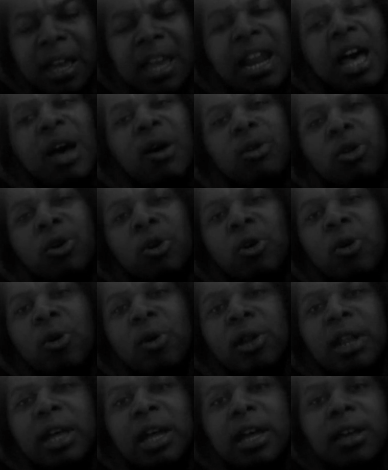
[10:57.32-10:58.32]
and
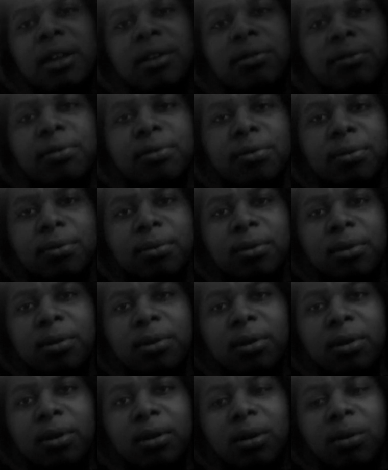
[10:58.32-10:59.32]
outlook on life.
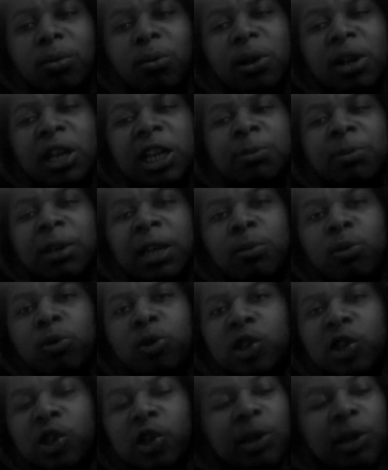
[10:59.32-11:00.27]
When these people